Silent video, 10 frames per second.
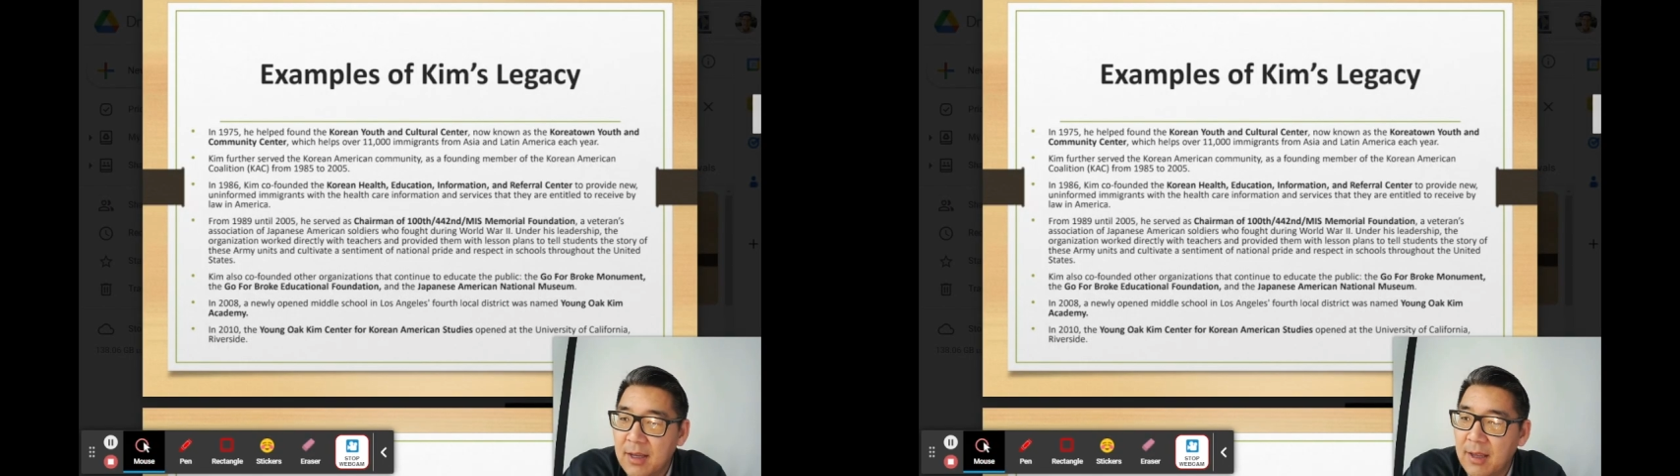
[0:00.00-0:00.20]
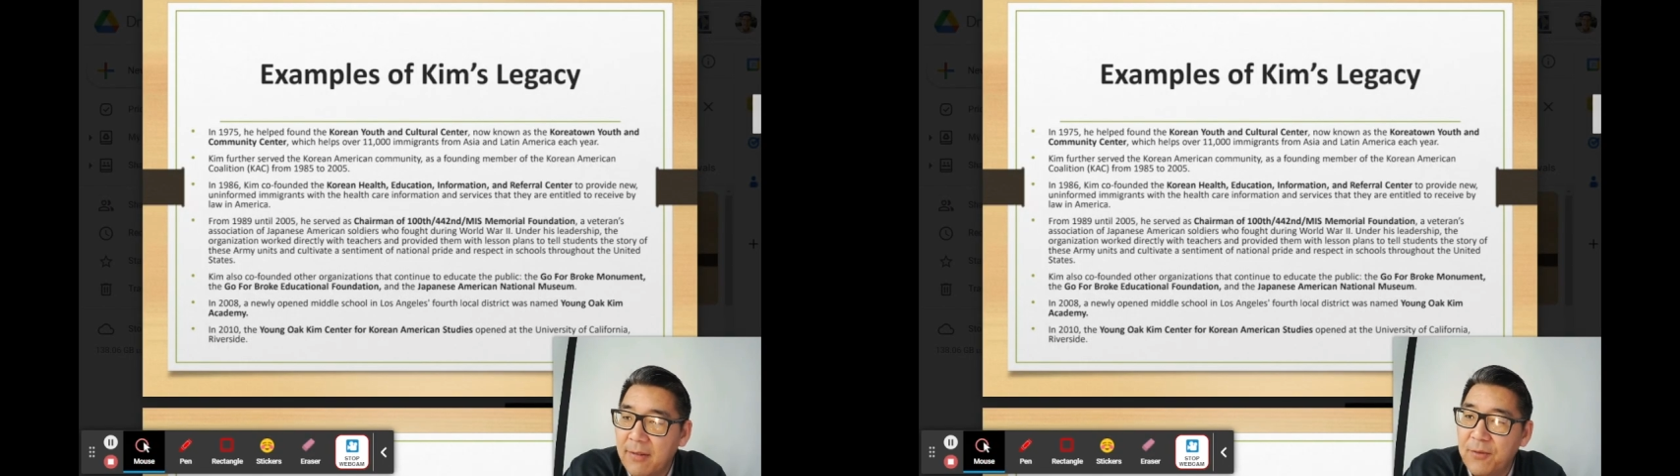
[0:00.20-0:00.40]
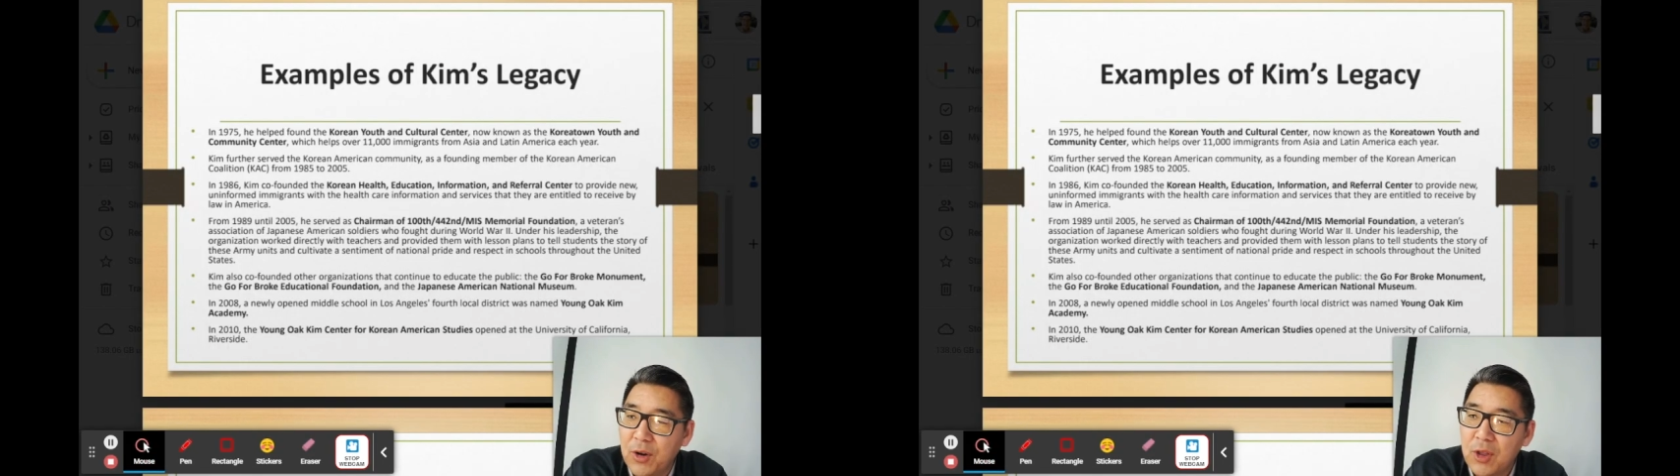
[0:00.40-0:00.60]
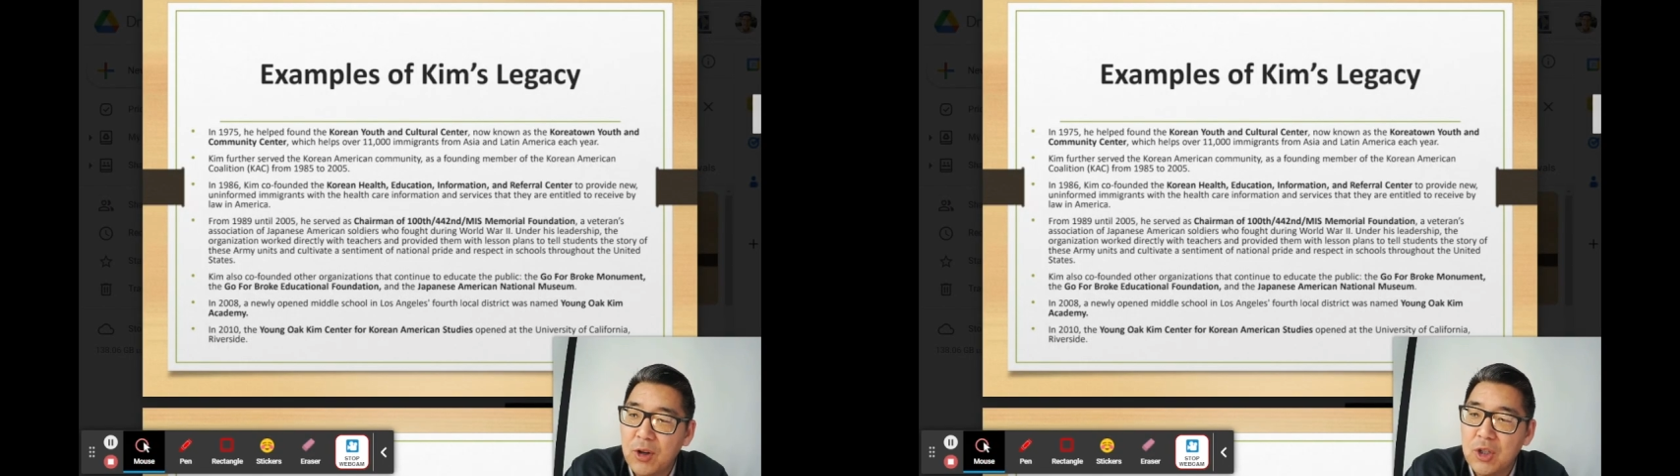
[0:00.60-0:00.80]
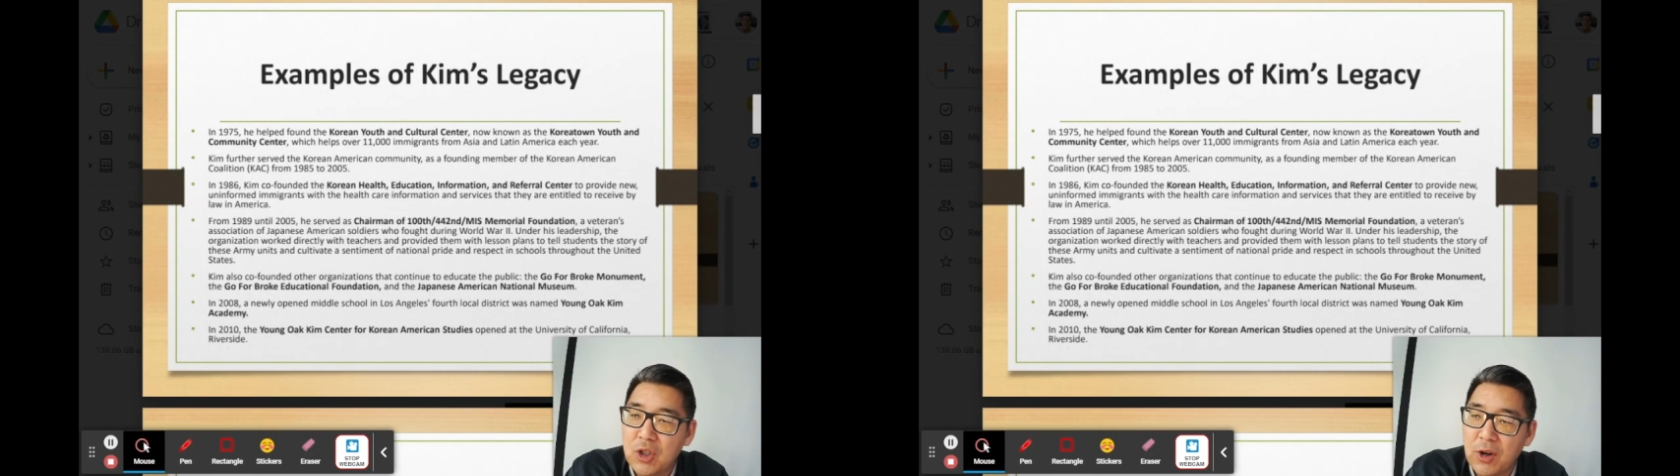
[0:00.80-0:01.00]
Kim
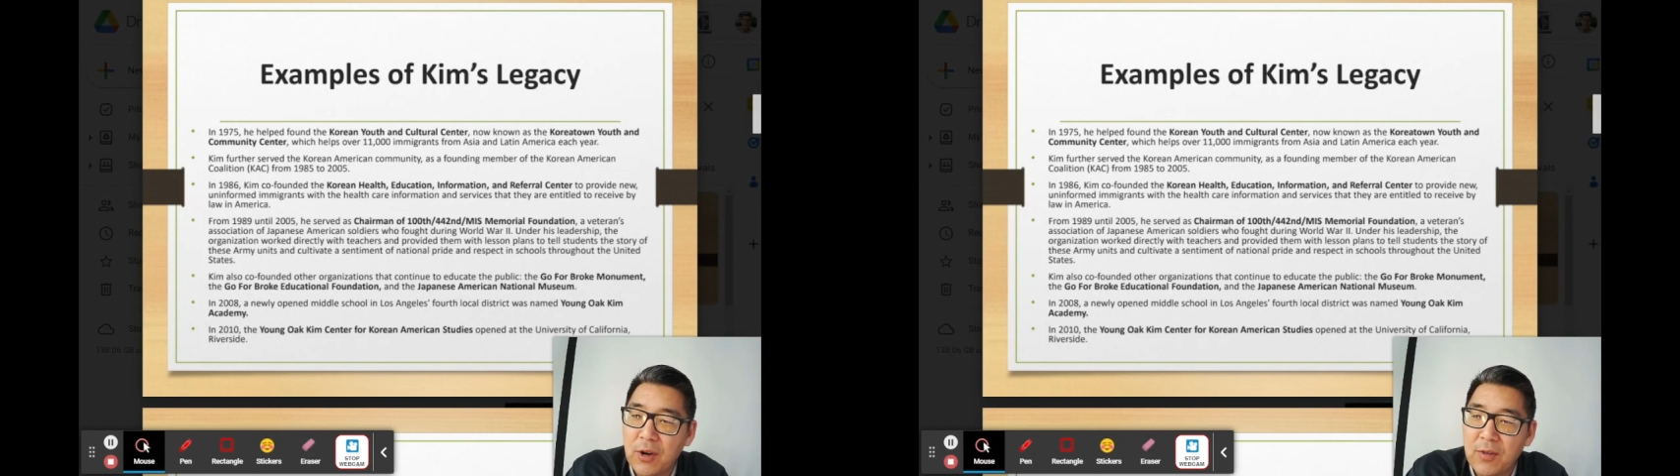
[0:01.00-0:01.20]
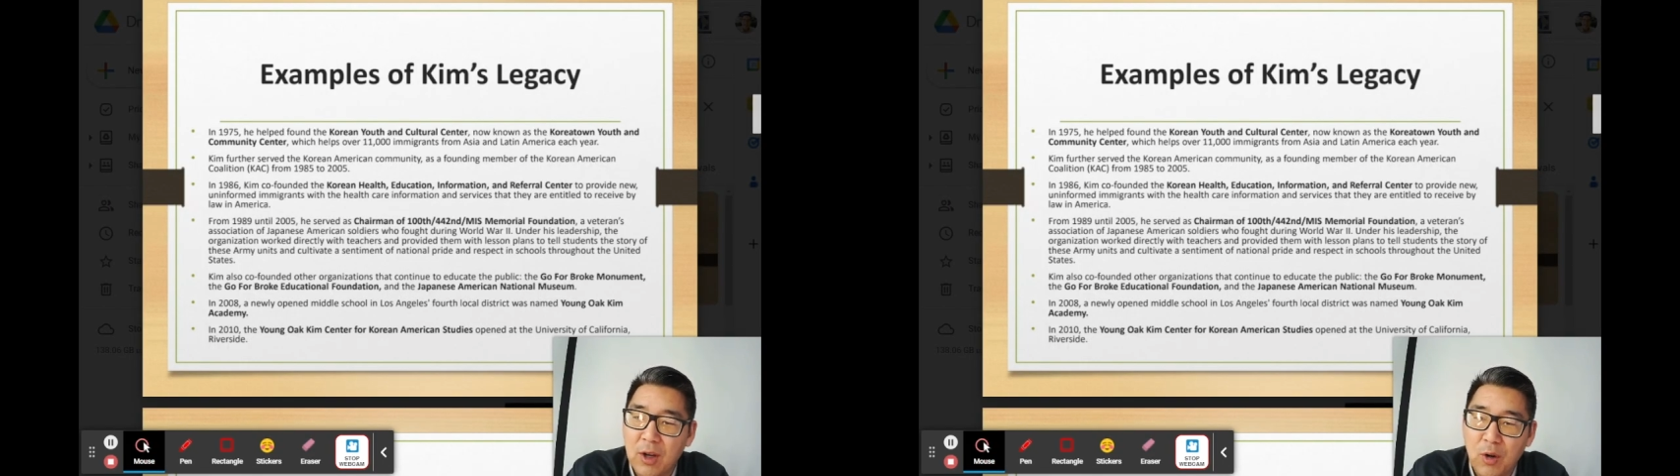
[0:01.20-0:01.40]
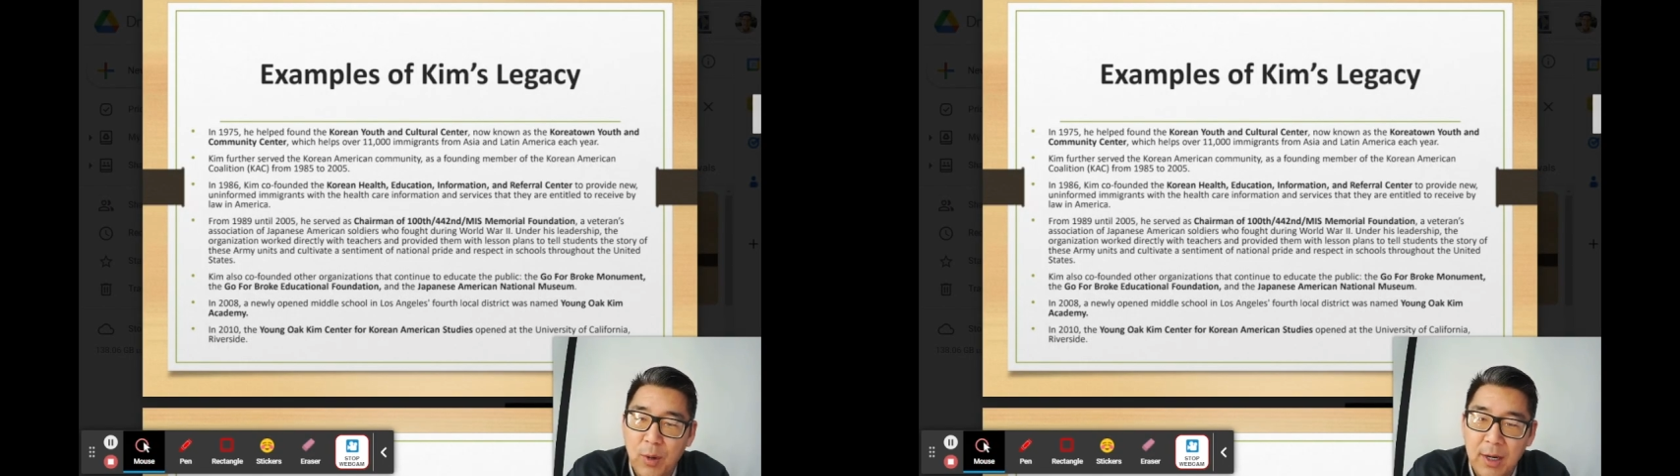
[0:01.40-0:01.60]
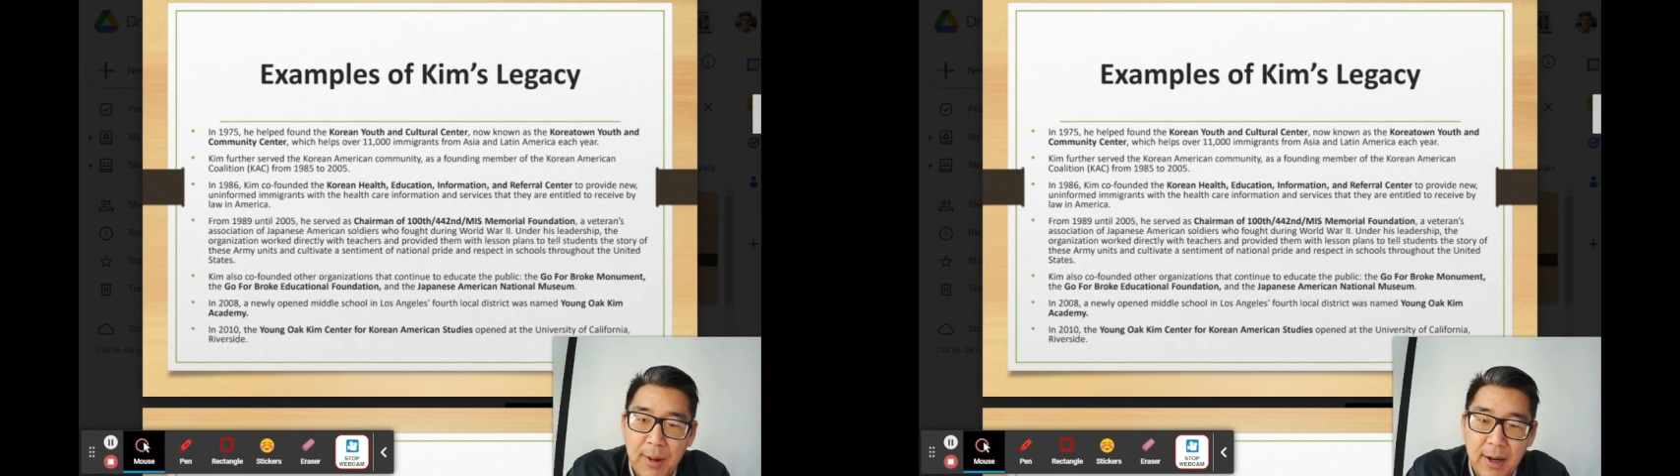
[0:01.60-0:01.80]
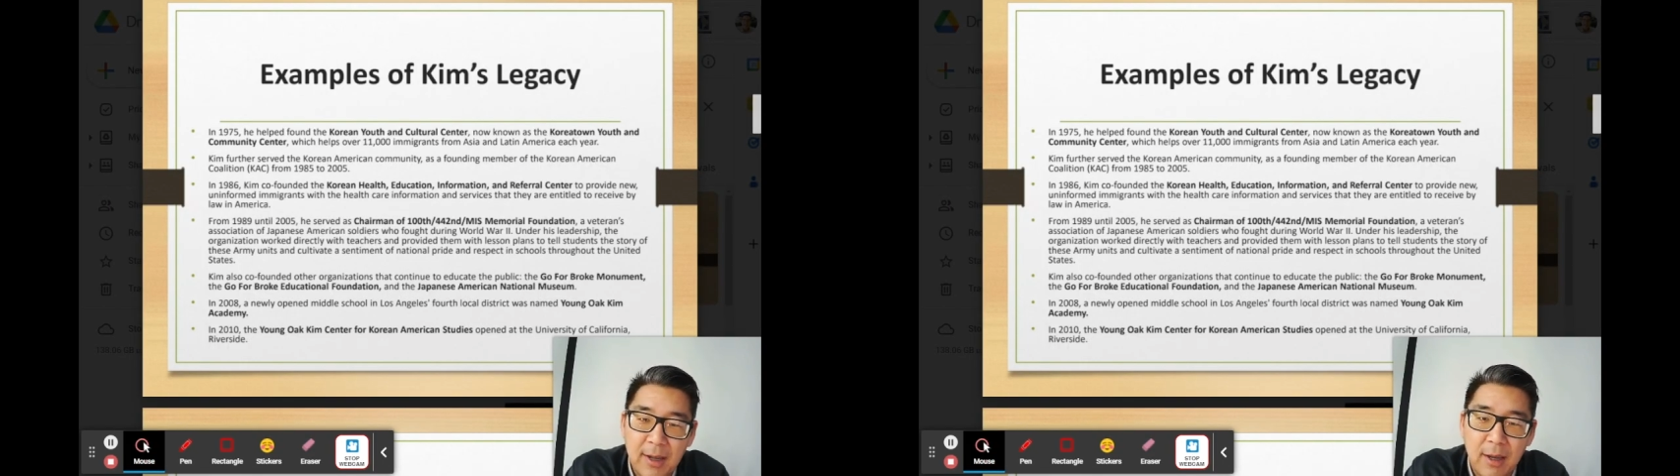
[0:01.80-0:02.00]
further served the Korean
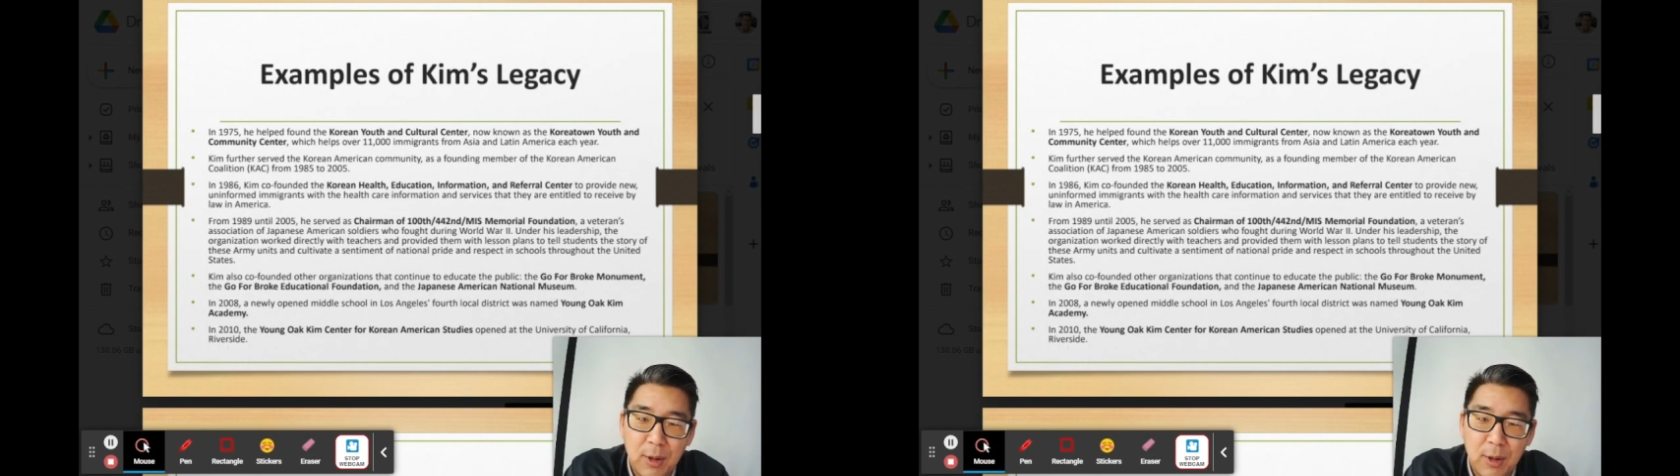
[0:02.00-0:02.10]
American